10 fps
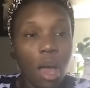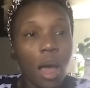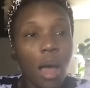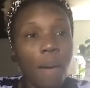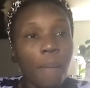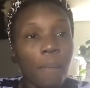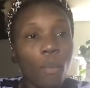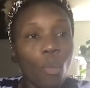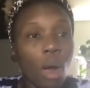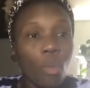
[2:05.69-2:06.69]

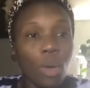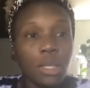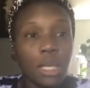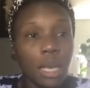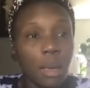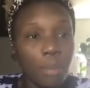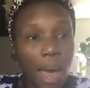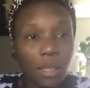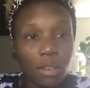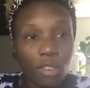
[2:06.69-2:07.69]
what was the
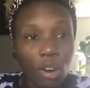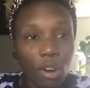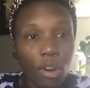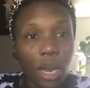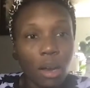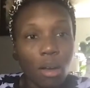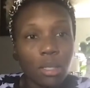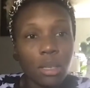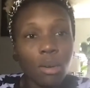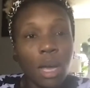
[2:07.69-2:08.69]
impact of her, and
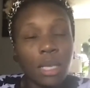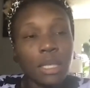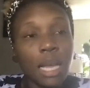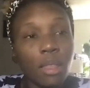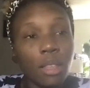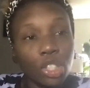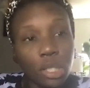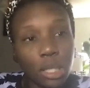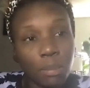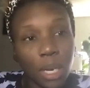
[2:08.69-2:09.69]
also as now that
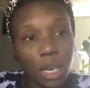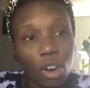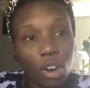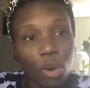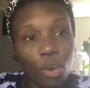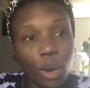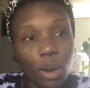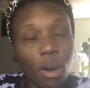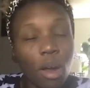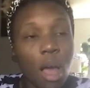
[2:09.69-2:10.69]
she's been in her
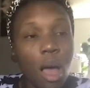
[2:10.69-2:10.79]
career,